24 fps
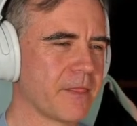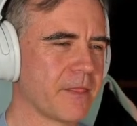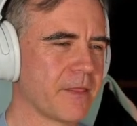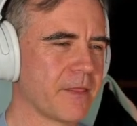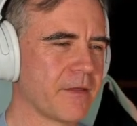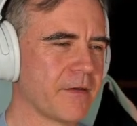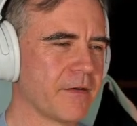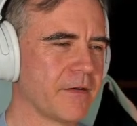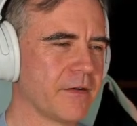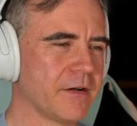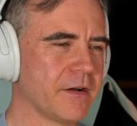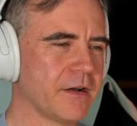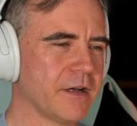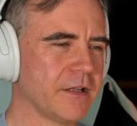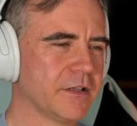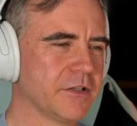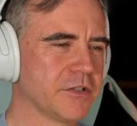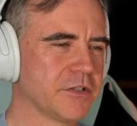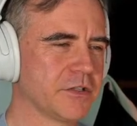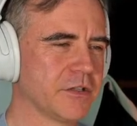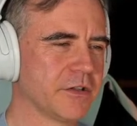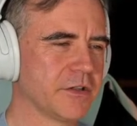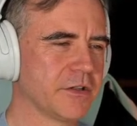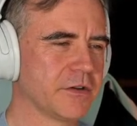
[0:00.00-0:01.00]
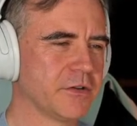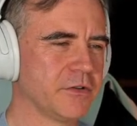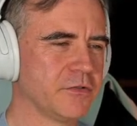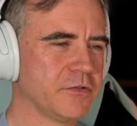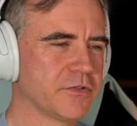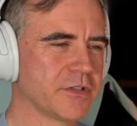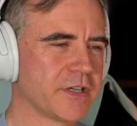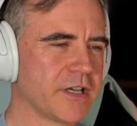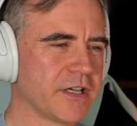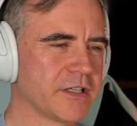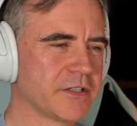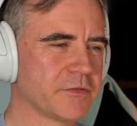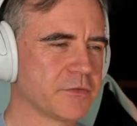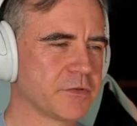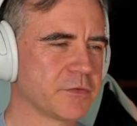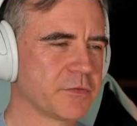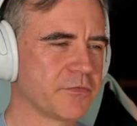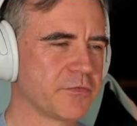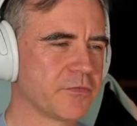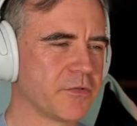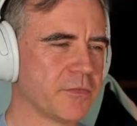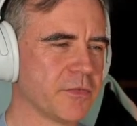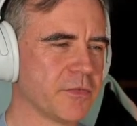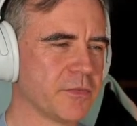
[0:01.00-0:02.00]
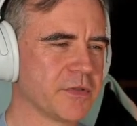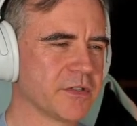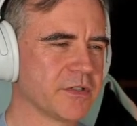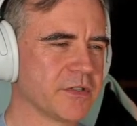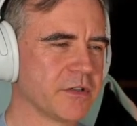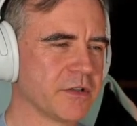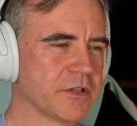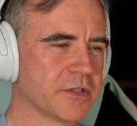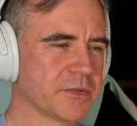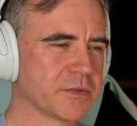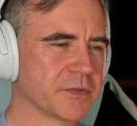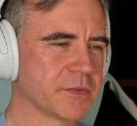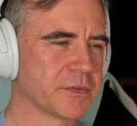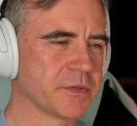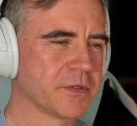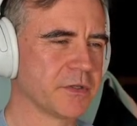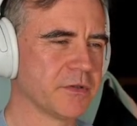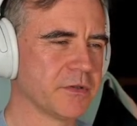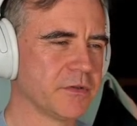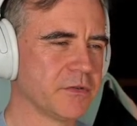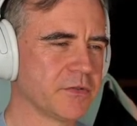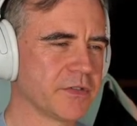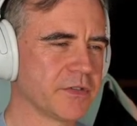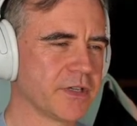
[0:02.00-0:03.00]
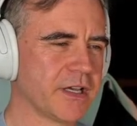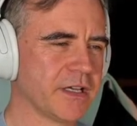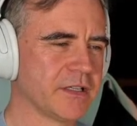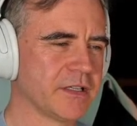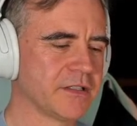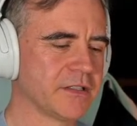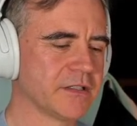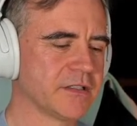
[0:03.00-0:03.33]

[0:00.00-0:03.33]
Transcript: Additionally, there are use cases which perform business logic use cases.